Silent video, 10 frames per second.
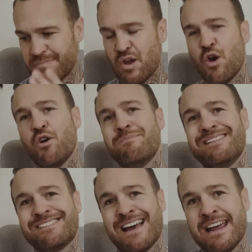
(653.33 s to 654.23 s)
heard me
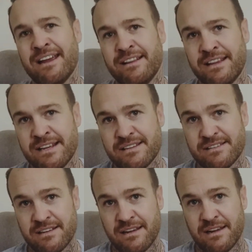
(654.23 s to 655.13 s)
say
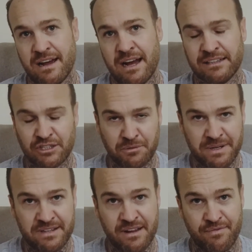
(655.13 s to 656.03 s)
this a little
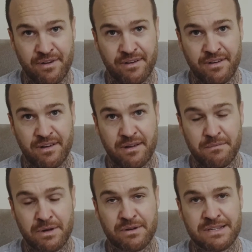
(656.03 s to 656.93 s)
bit different,
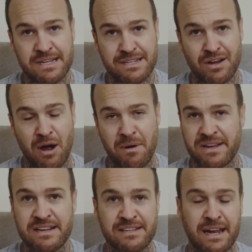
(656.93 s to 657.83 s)
because this time I
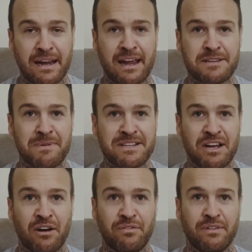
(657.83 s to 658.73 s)
didn't second guess
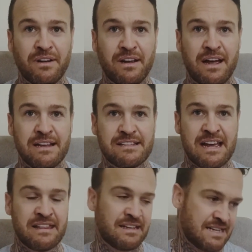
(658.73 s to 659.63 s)
myself and
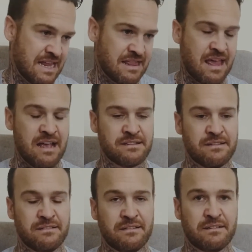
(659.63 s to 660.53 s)
say the 10,000,
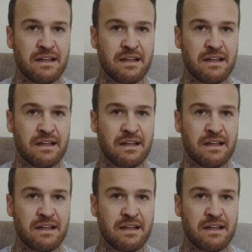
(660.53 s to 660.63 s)
the